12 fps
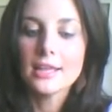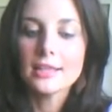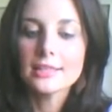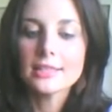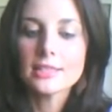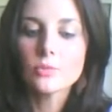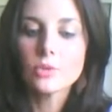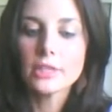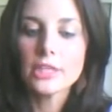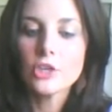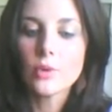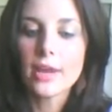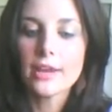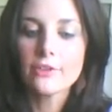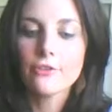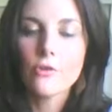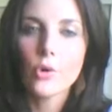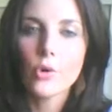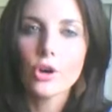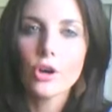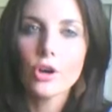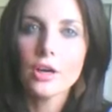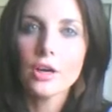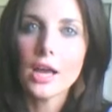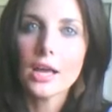This is really great for,